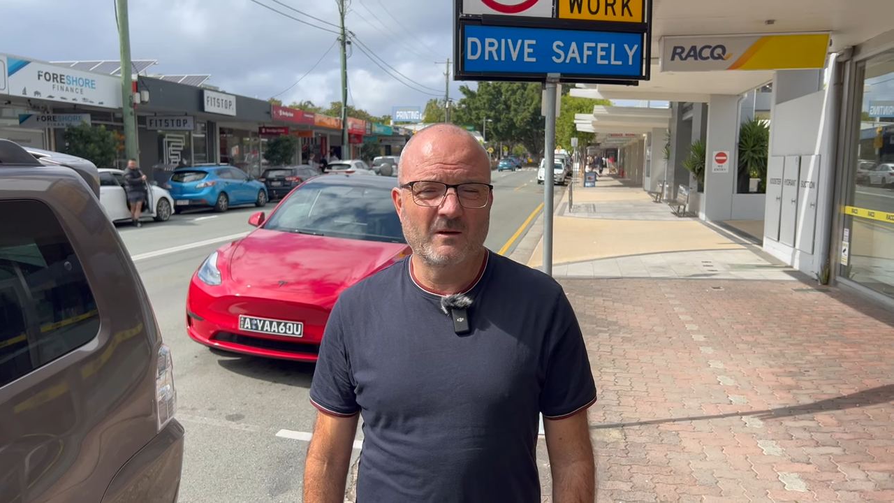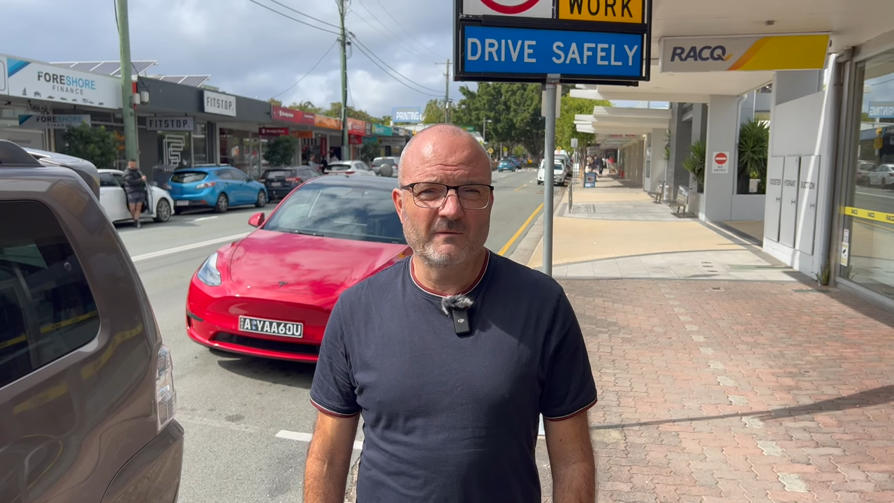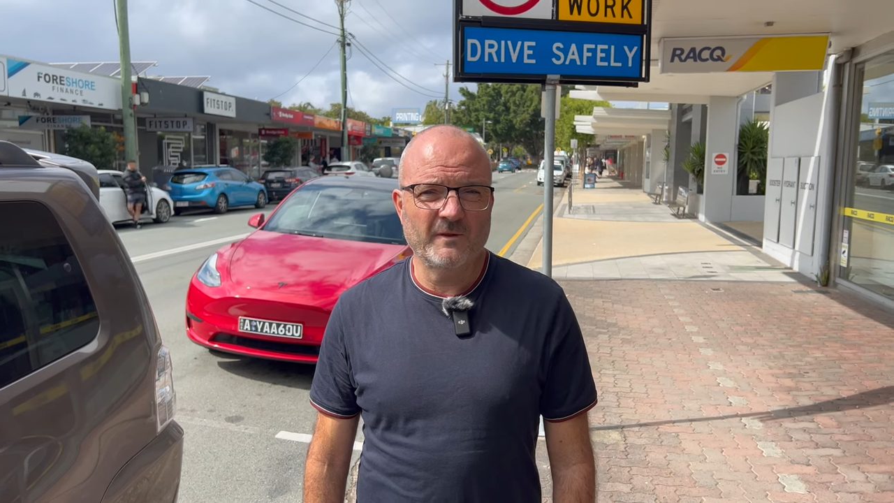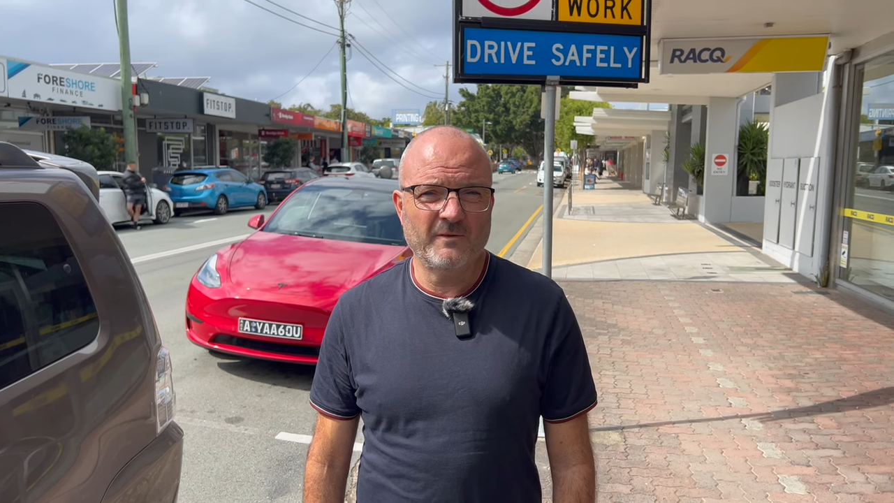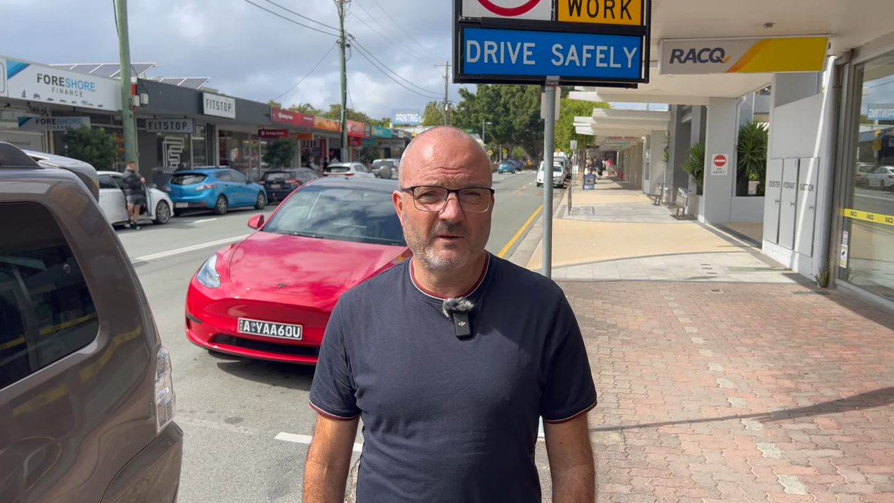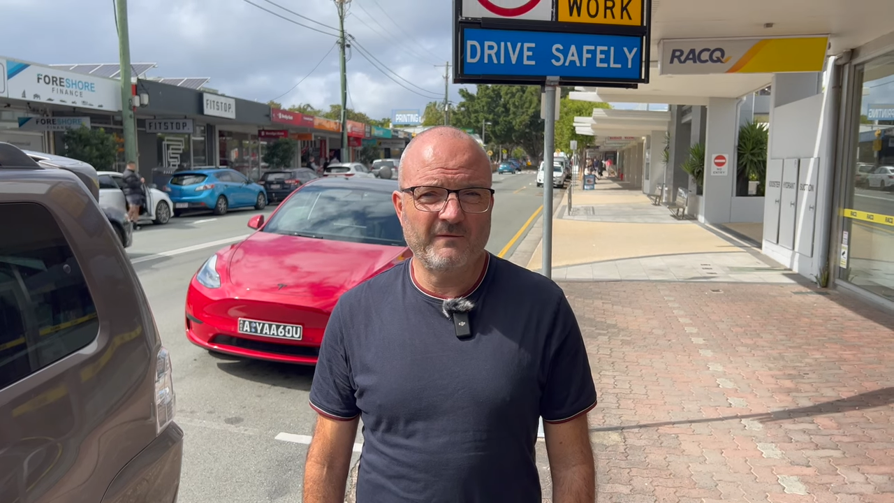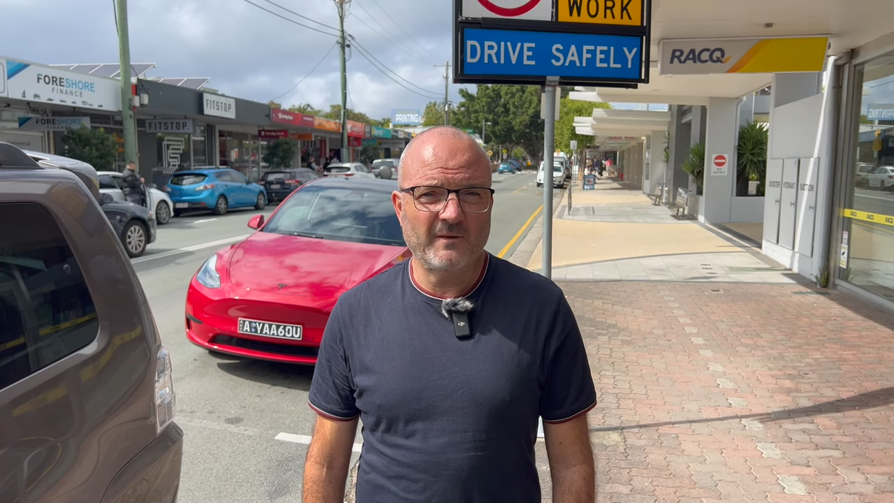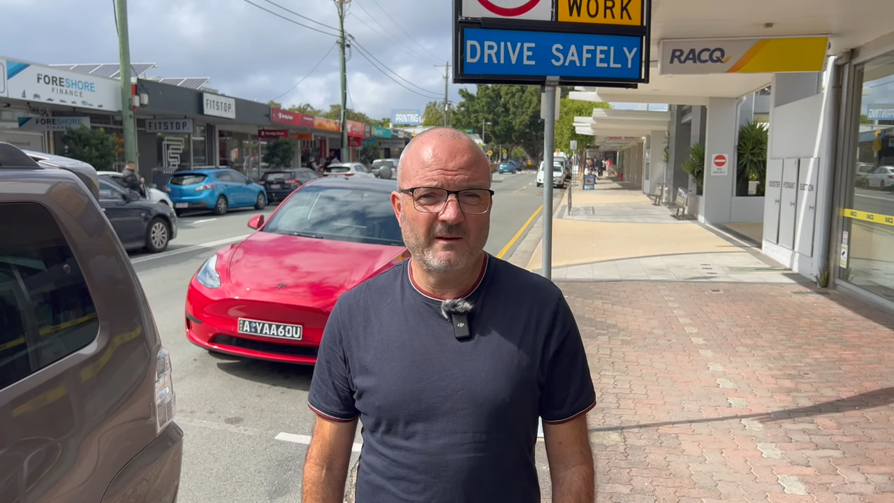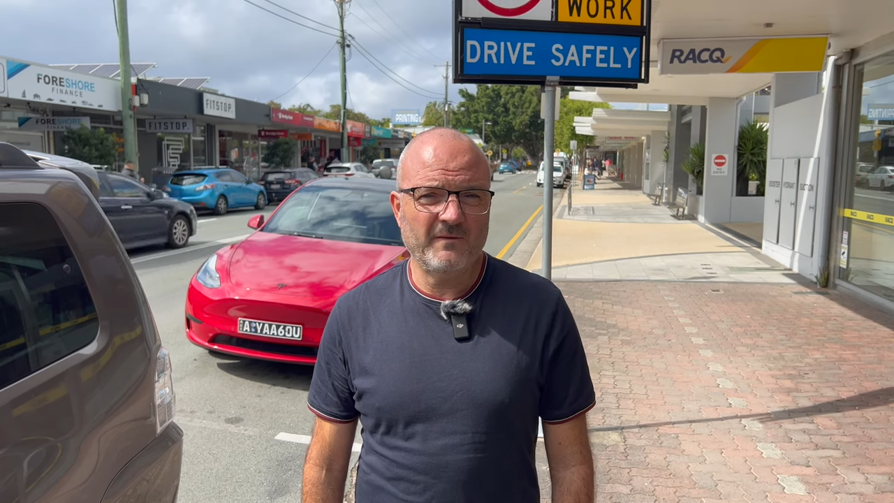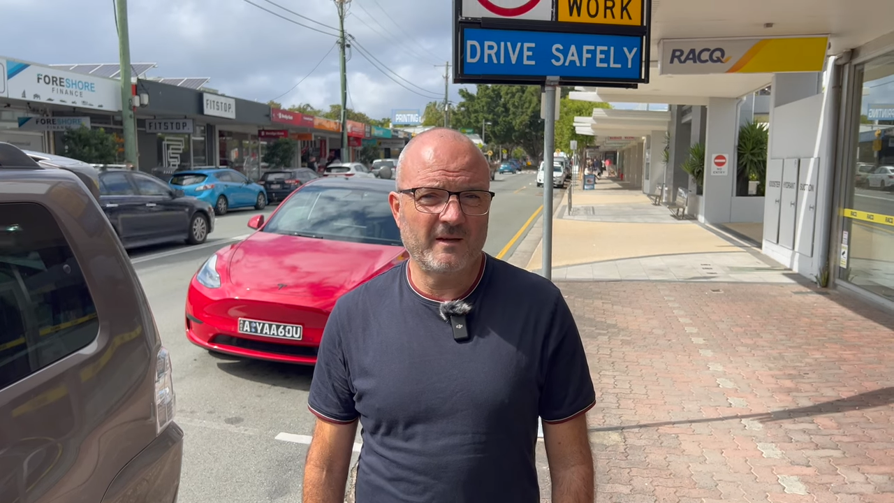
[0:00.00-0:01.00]
over
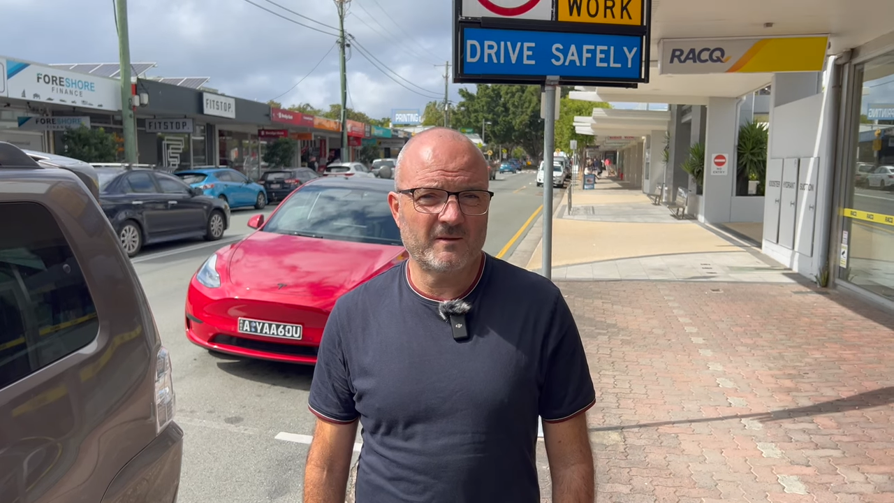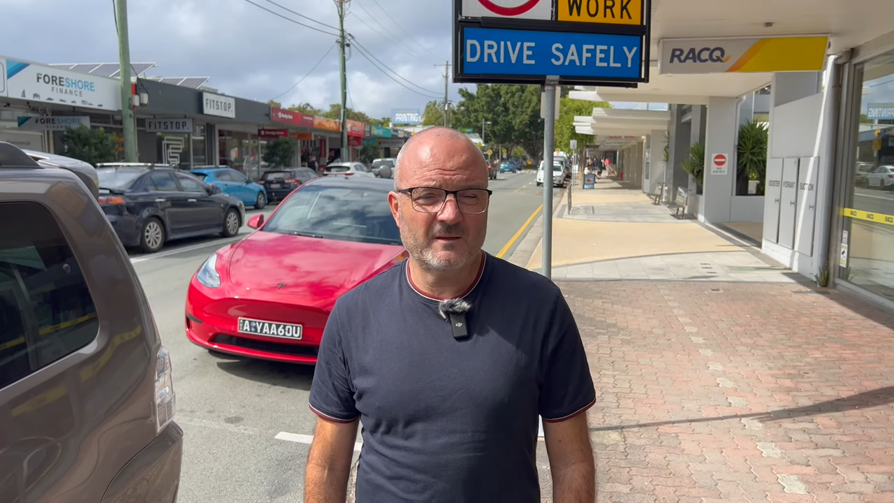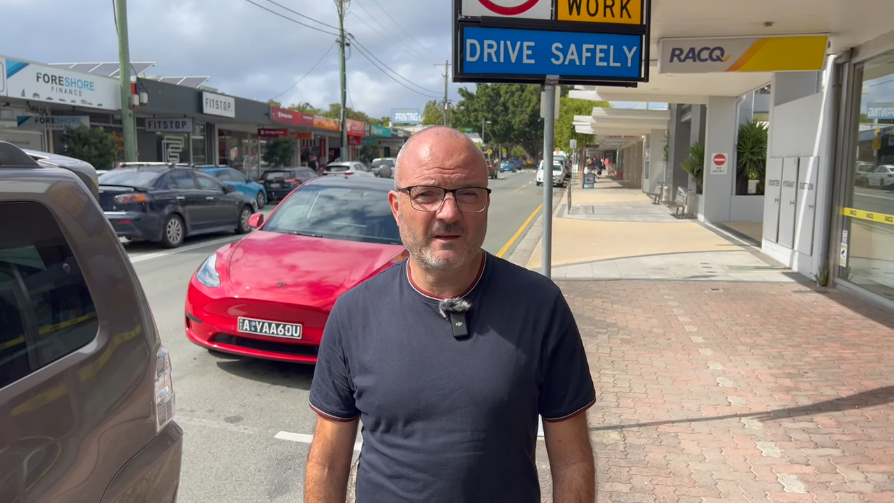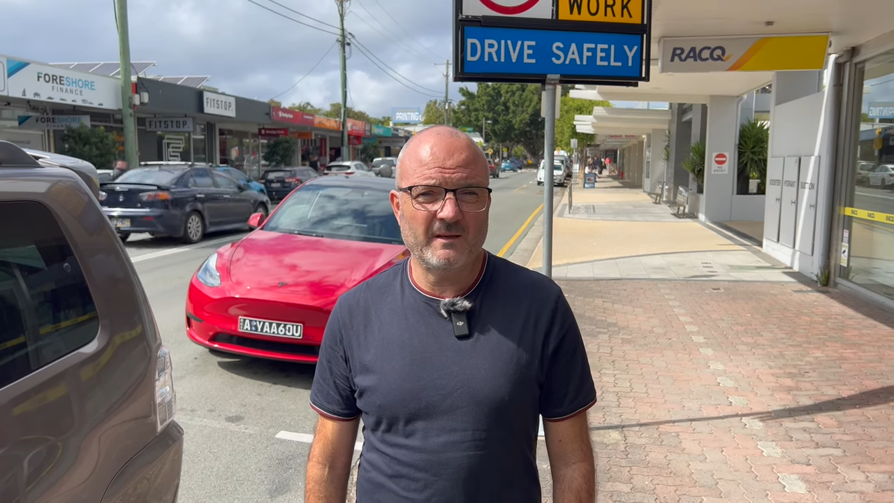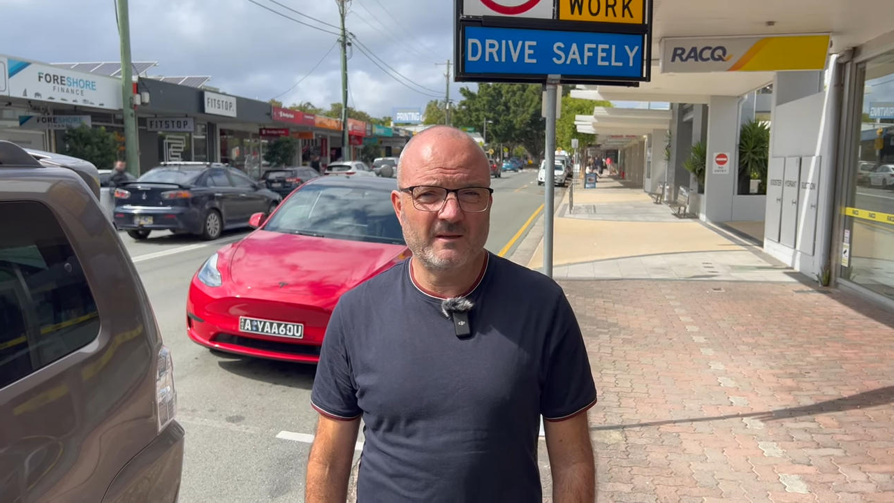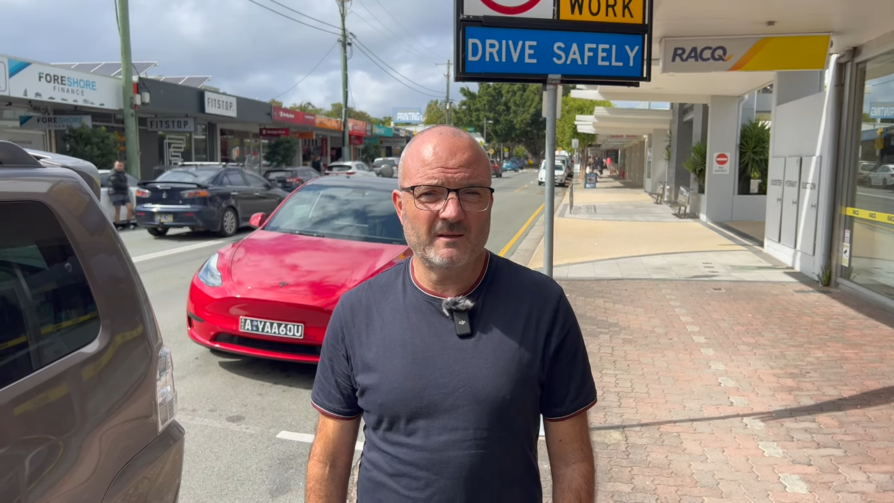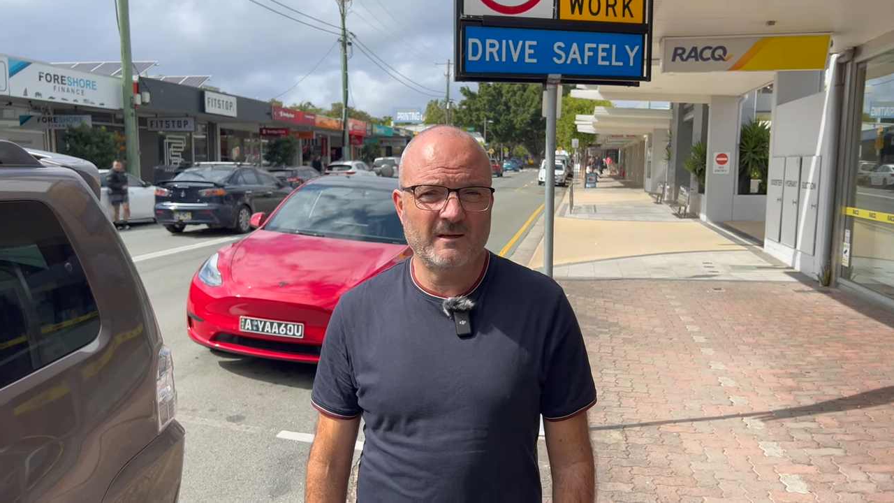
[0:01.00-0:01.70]
35,000 Ks